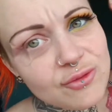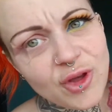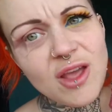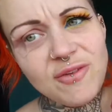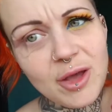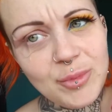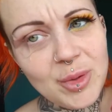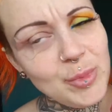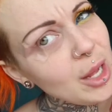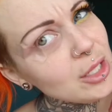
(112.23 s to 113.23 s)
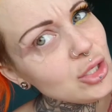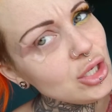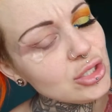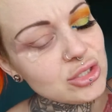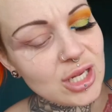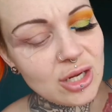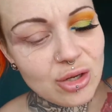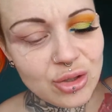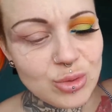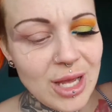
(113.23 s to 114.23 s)
35B palette, get a
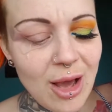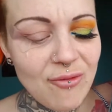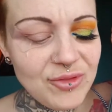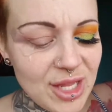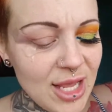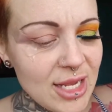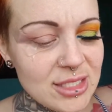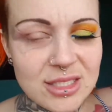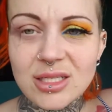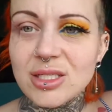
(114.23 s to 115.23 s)
lot of use out of this.